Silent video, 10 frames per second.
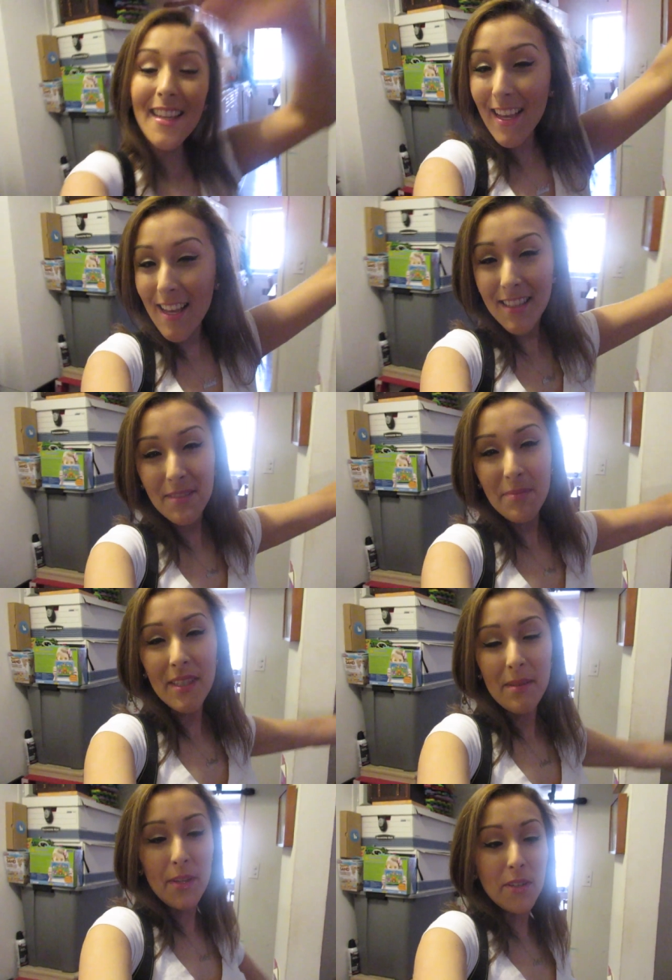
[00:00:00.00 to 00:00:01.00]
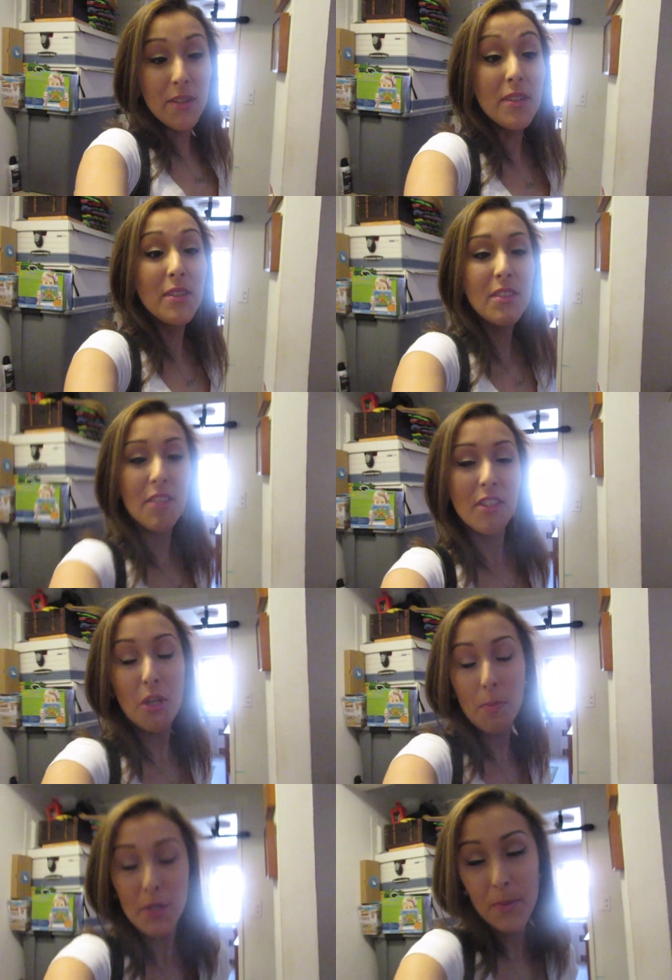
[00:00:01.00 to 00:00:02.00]
dias, mis
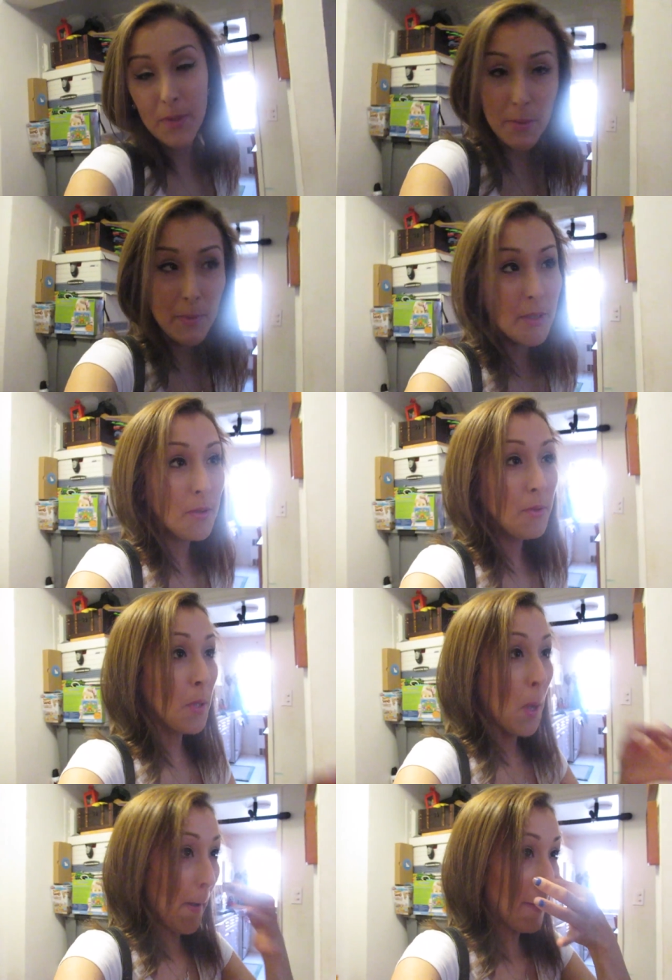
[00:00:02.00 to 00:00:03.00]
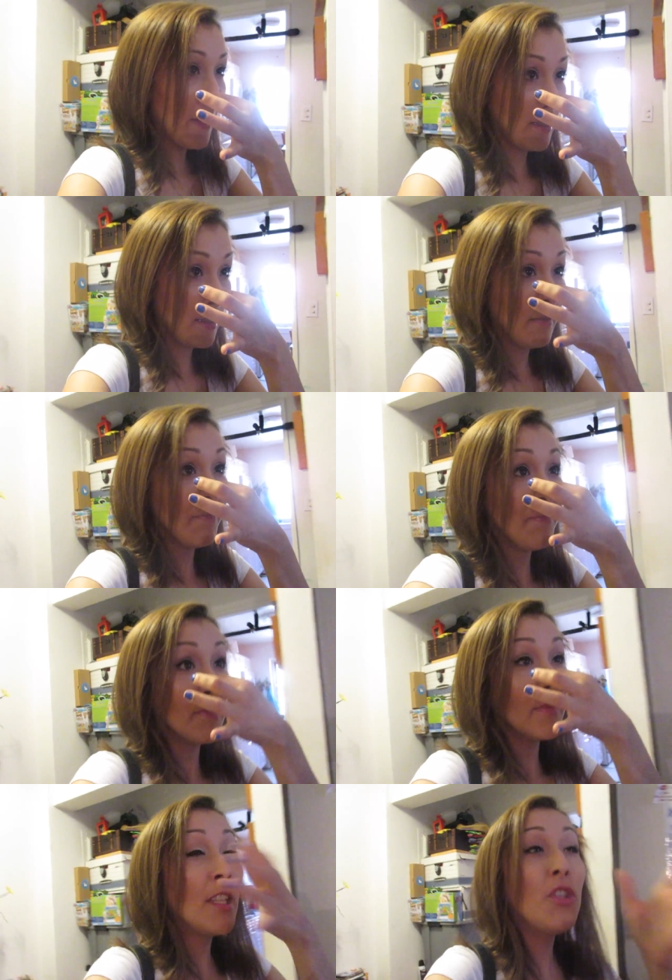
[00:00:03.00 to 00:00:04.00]
amigos. Ooh.
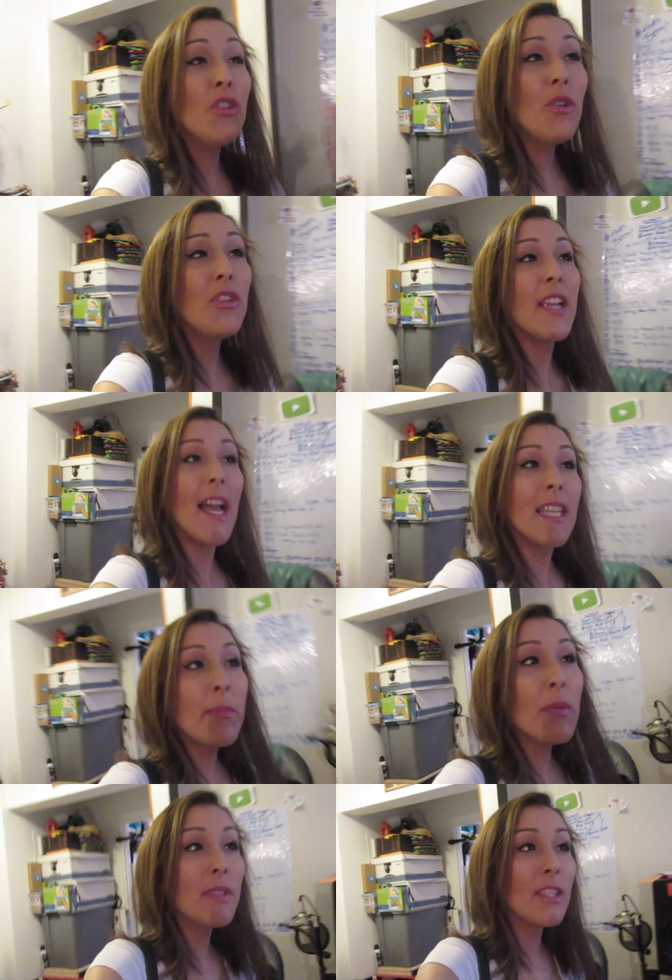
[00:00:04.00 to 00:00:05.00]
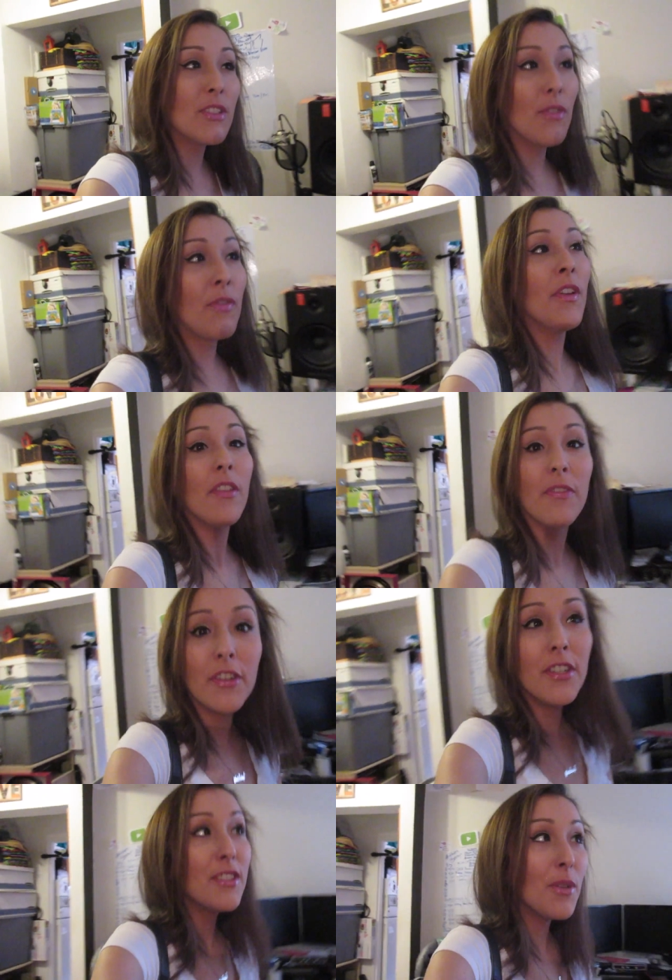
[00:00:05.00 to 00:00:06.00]
Did you know Jasmine was on Sofia the
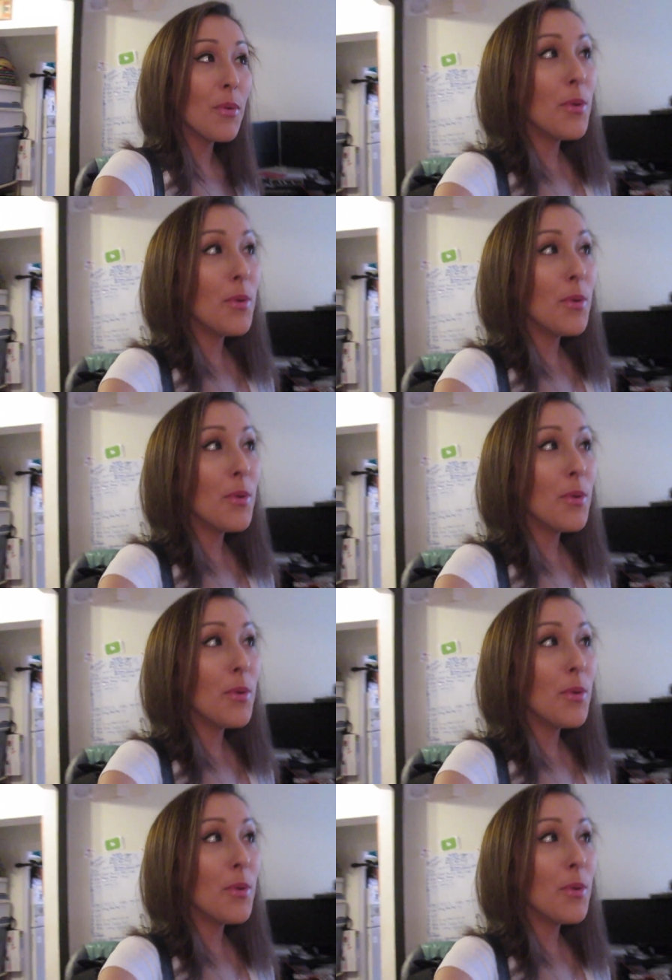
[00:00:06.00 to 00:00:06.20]
First? So